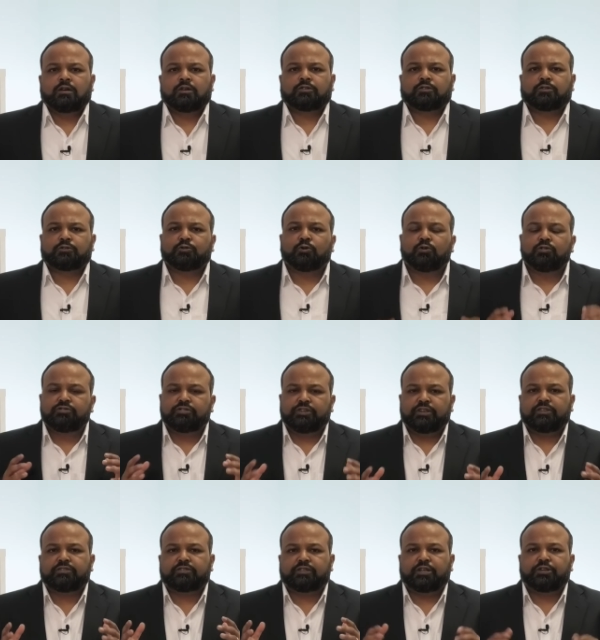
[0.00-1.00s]
So, John
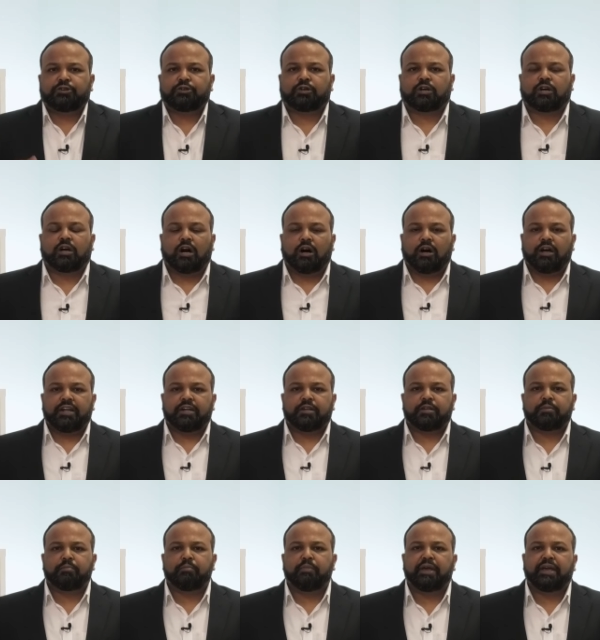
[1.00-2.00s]
says that you can't
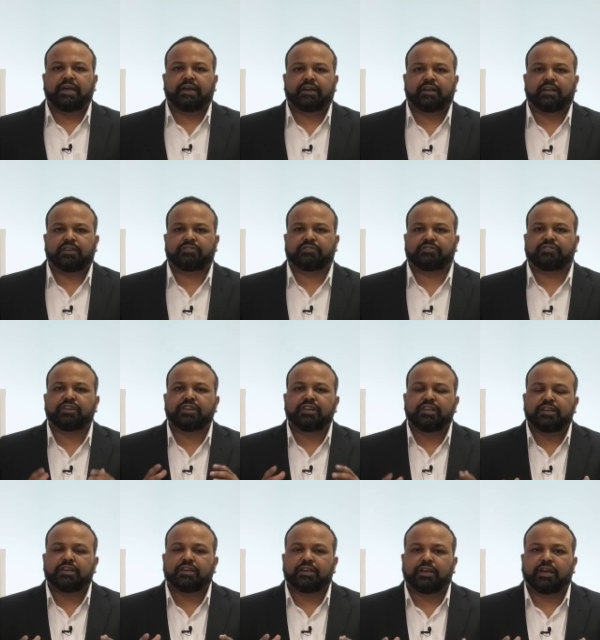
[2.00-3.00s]
make
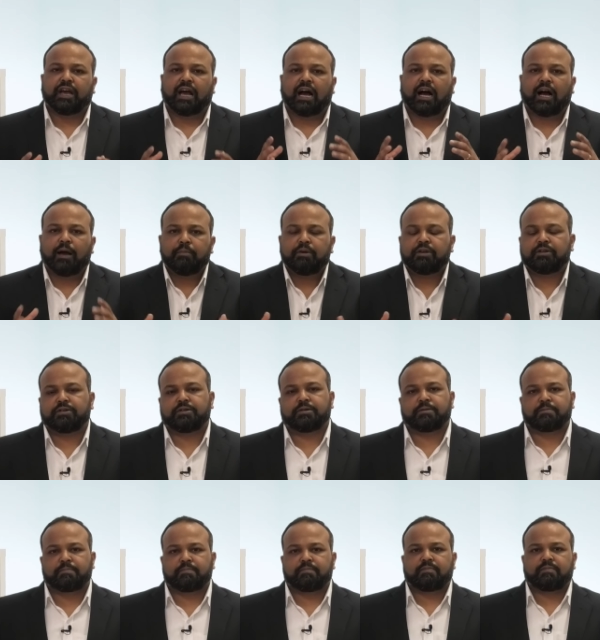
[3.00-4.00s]
sinning a habit.
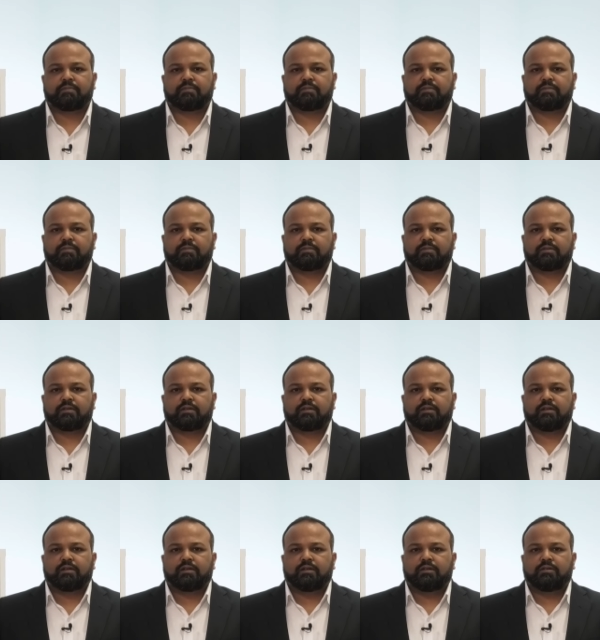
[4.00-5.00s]

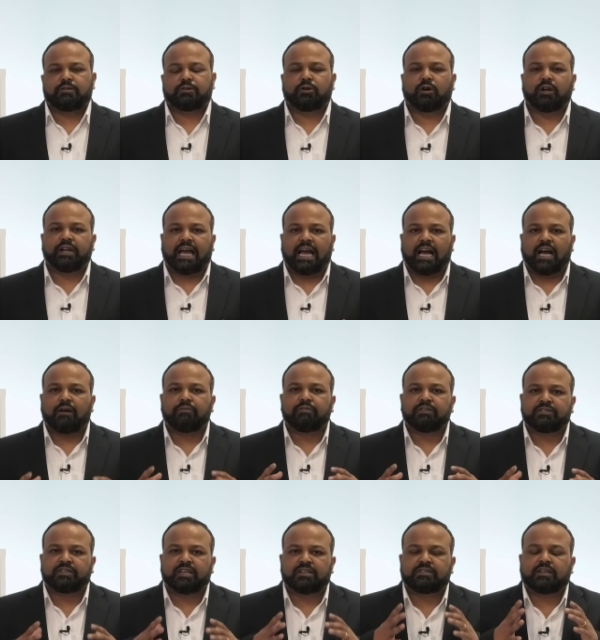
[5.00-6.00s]
You can't have
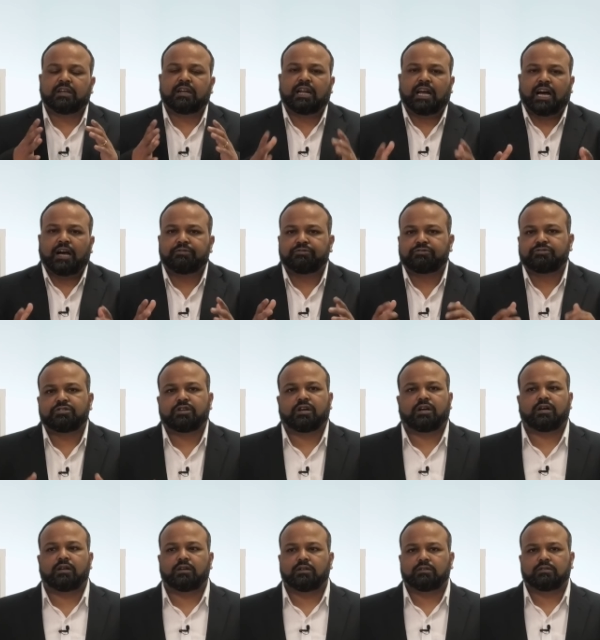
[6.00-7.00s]
this as a
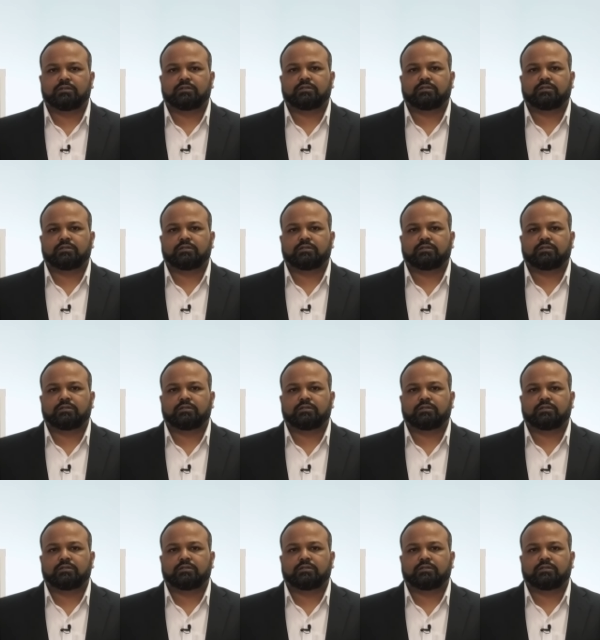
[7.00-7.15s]
lifestyle.